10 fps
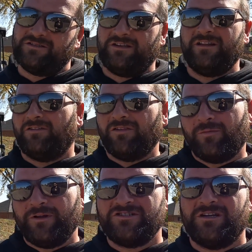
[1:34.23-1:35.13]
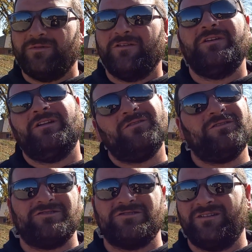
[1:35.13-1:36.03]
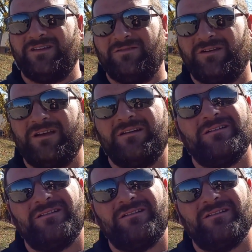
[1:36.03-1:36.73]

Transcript: so you can get it a little bit cheaper if you don't do the street legal kit.